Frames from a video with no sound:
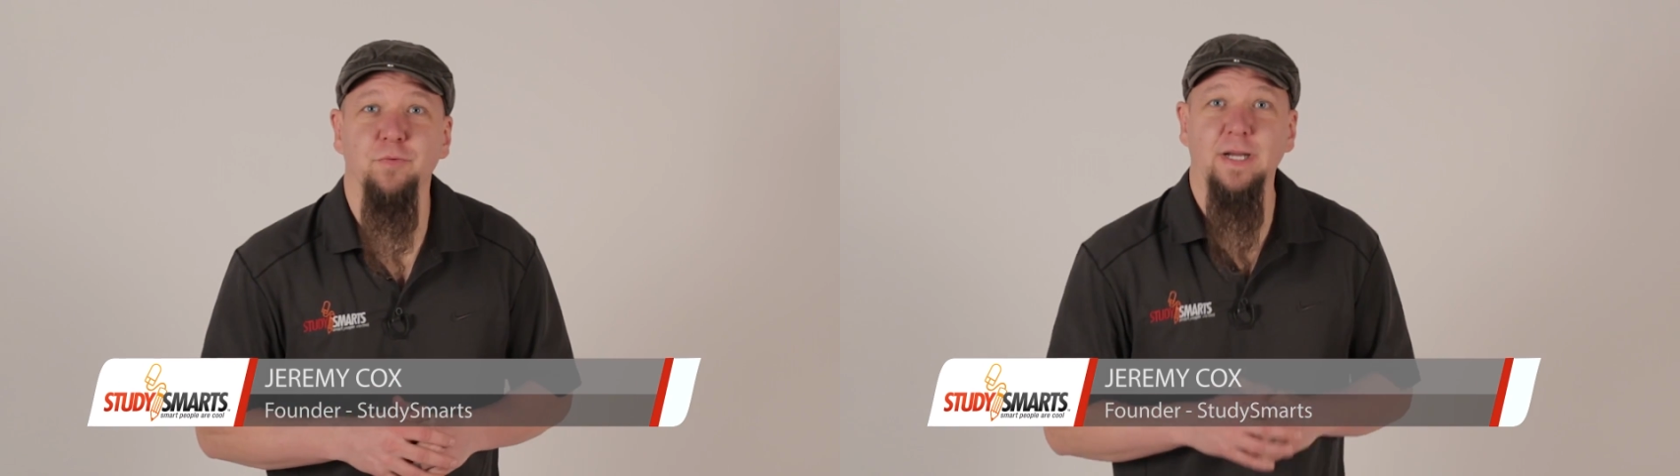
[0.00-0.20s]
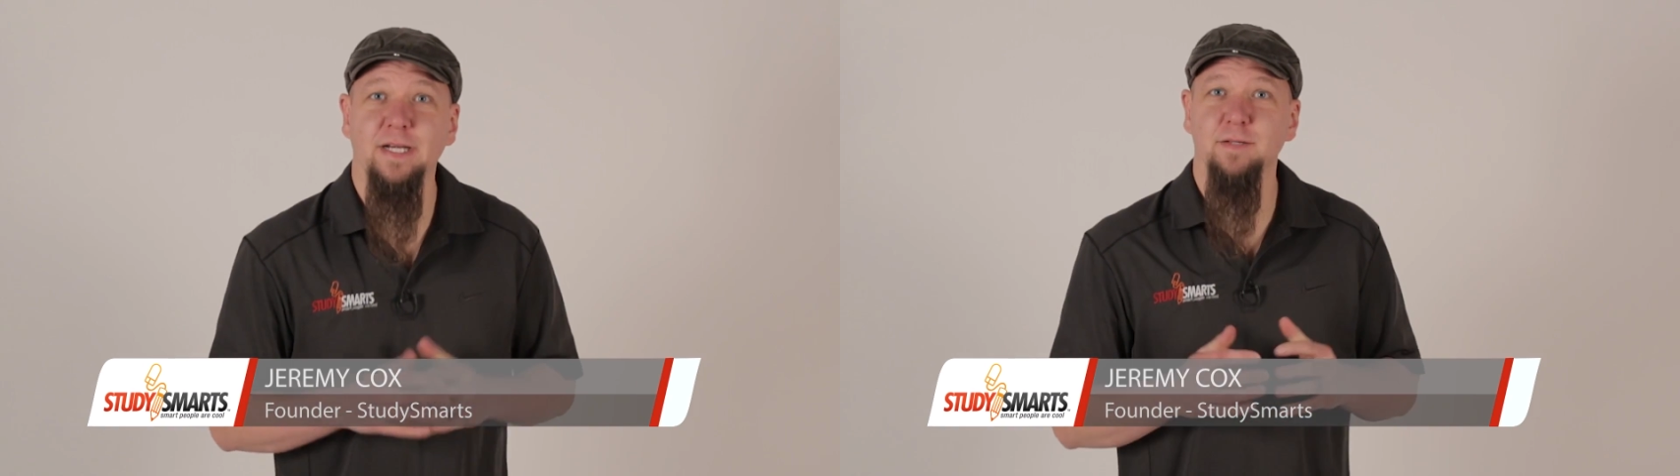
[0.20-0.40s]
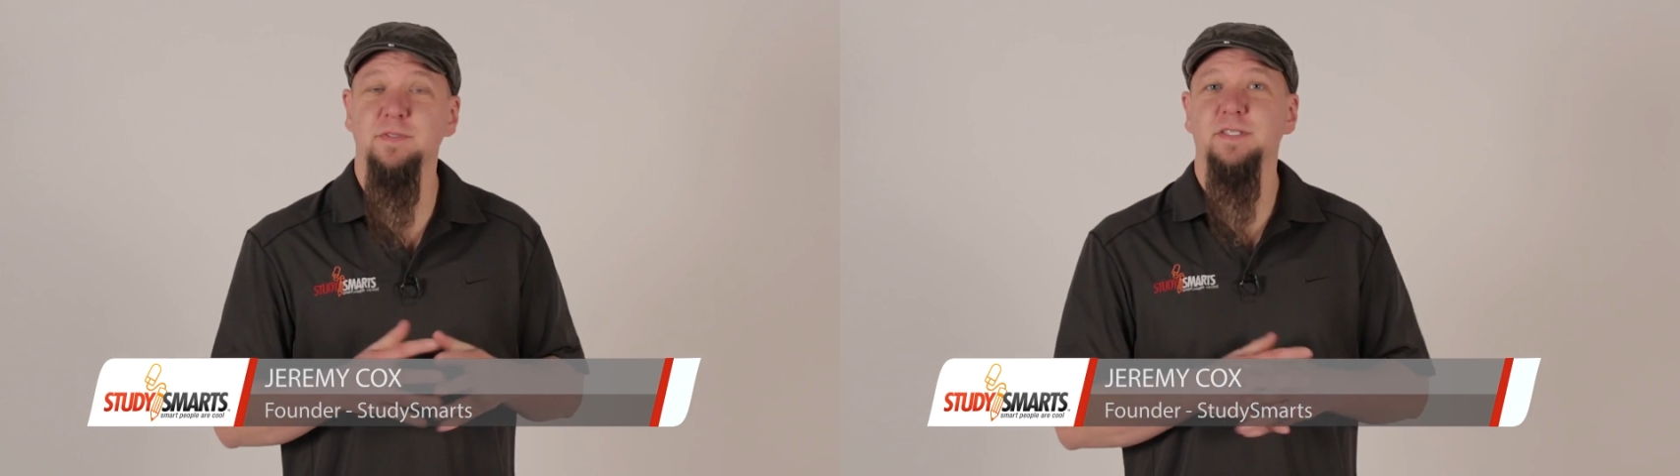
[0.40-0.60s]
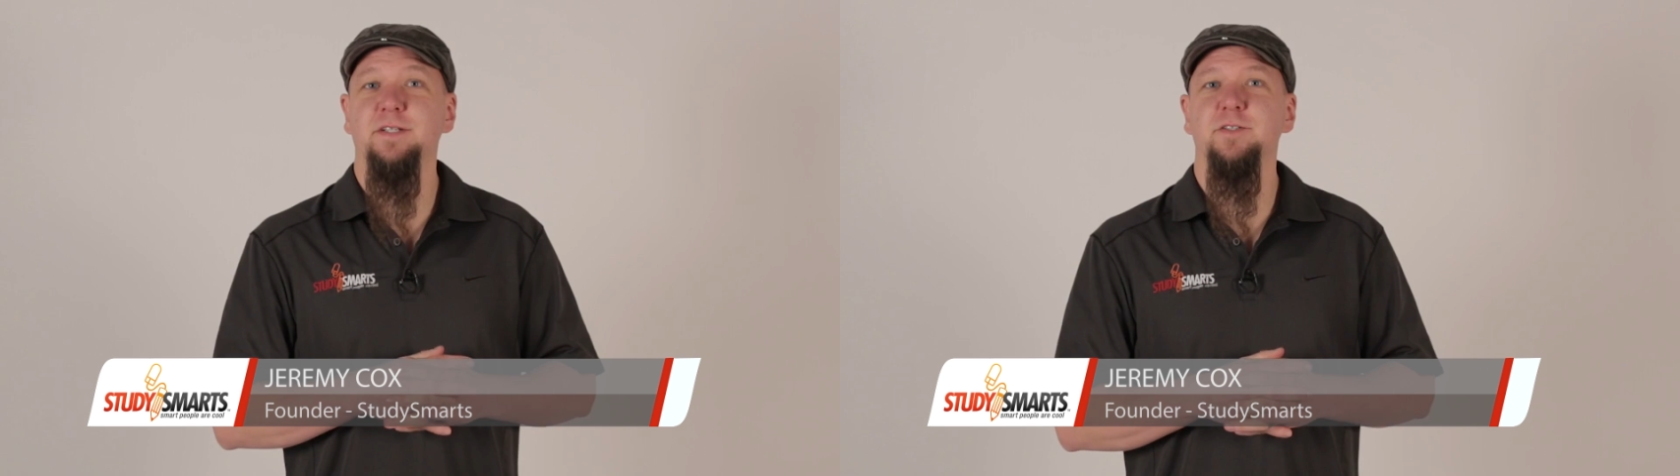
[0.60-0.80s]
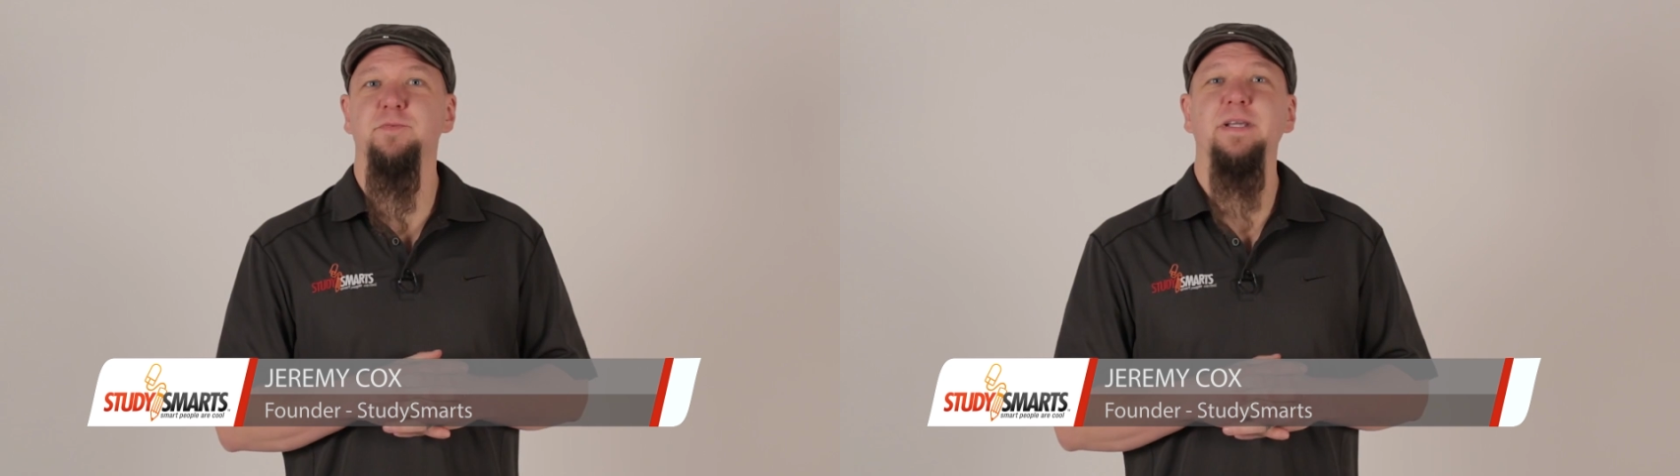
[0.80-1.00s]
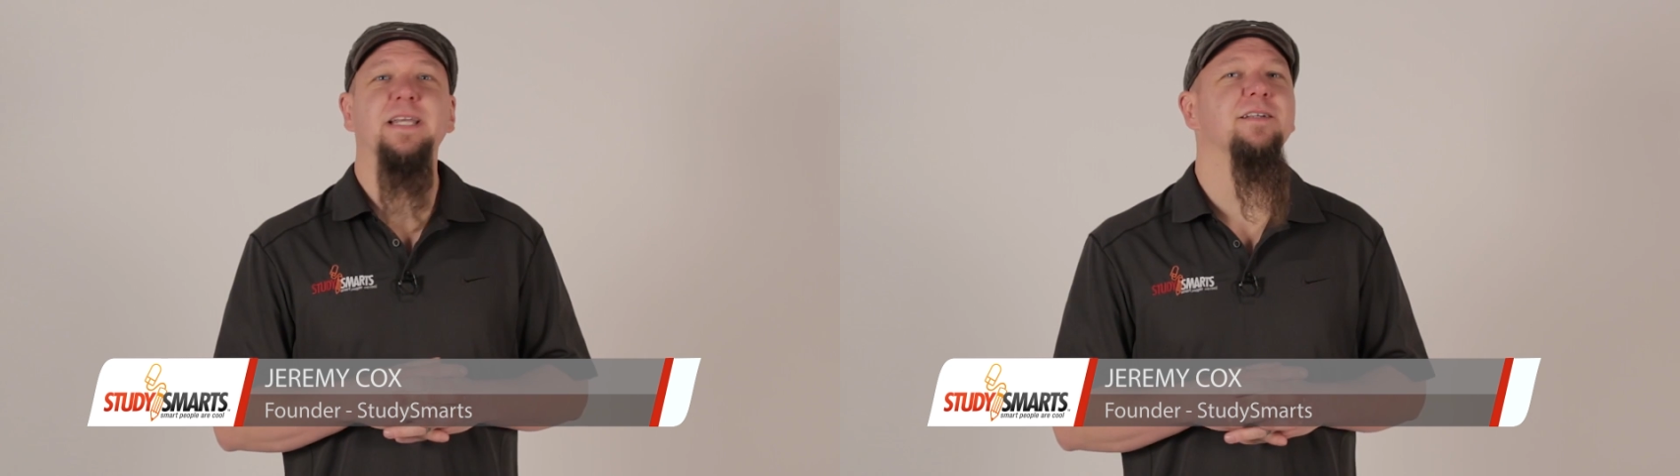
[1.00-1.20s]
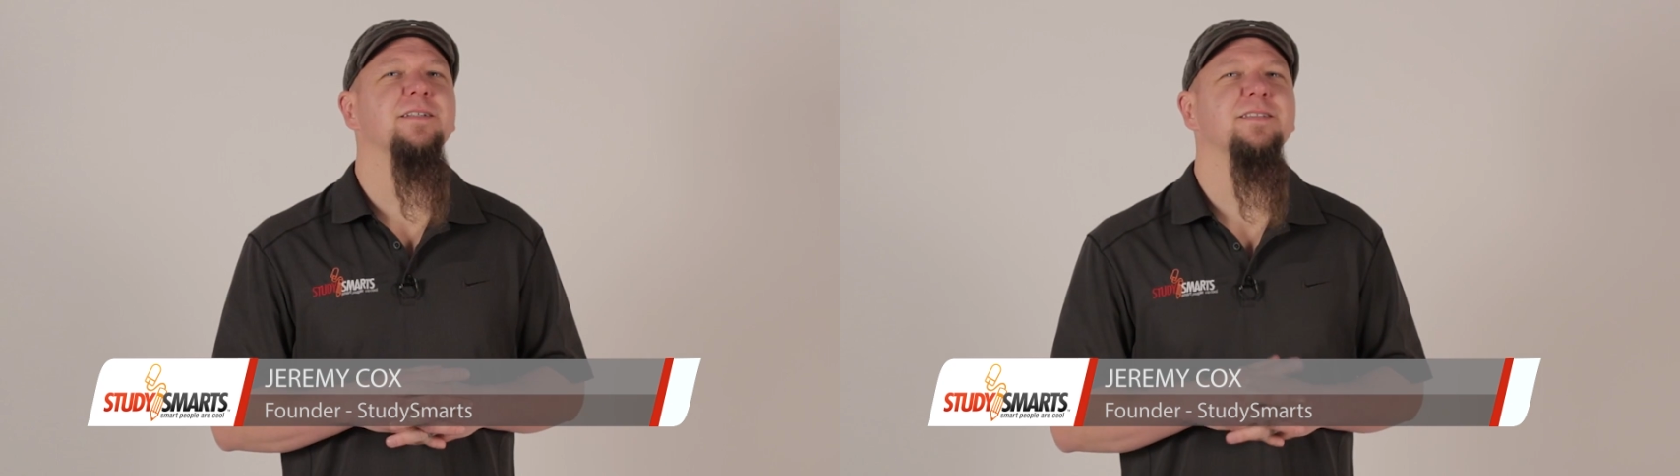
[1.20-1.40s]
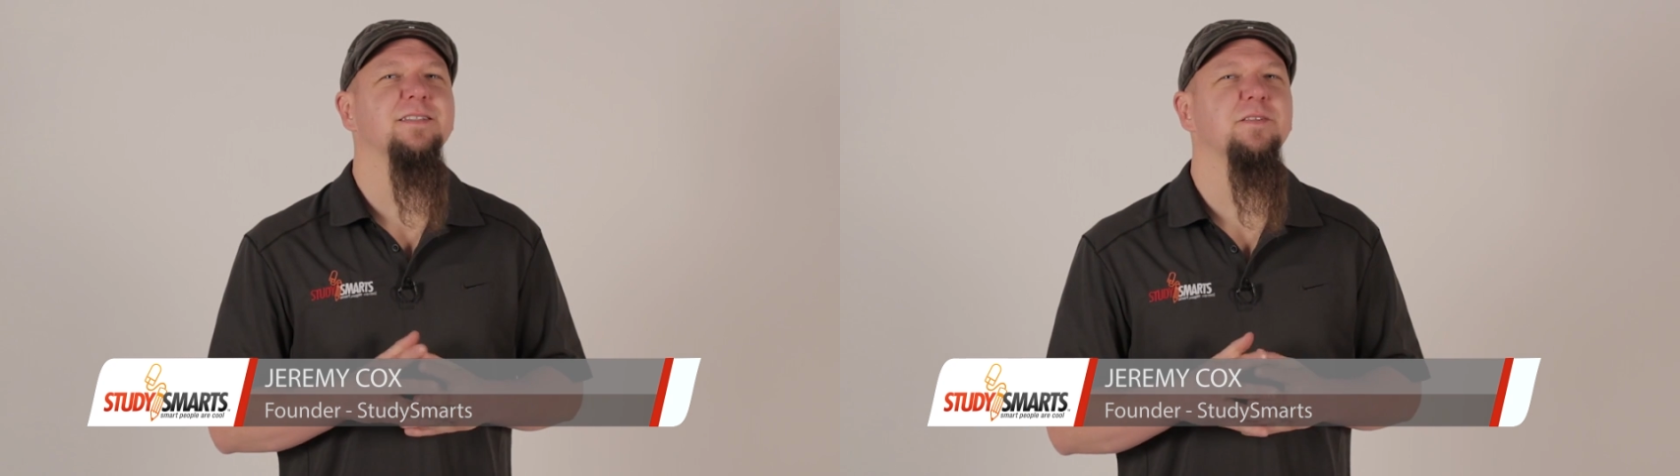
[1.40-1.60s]
random skills
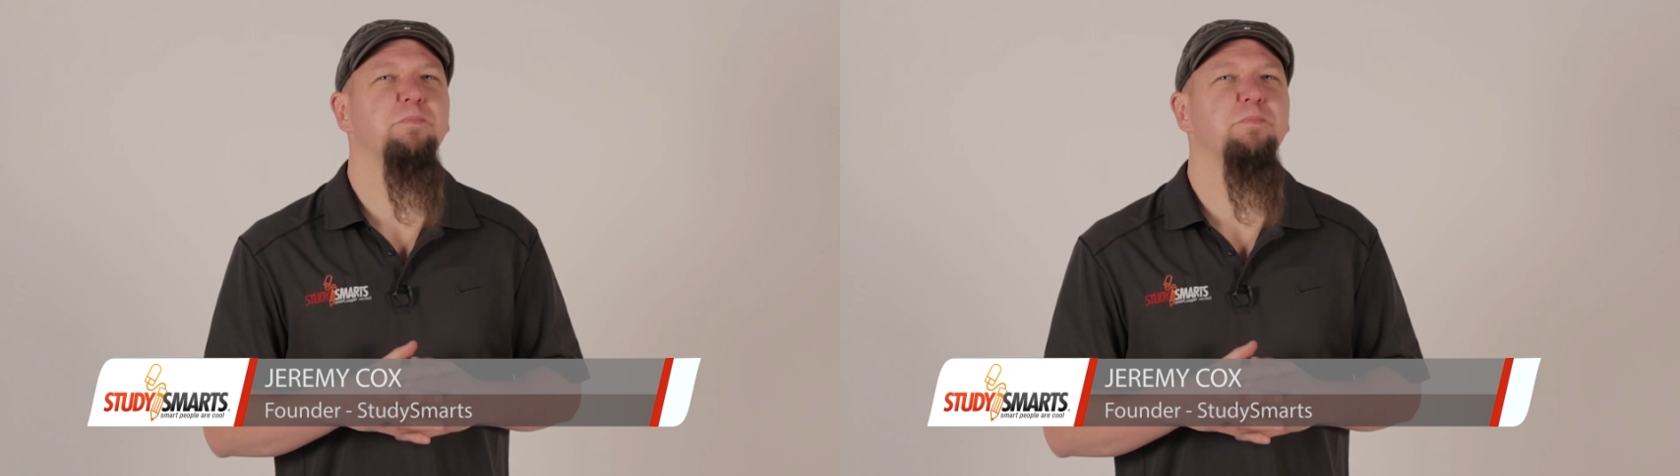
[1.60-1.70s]
meaningless is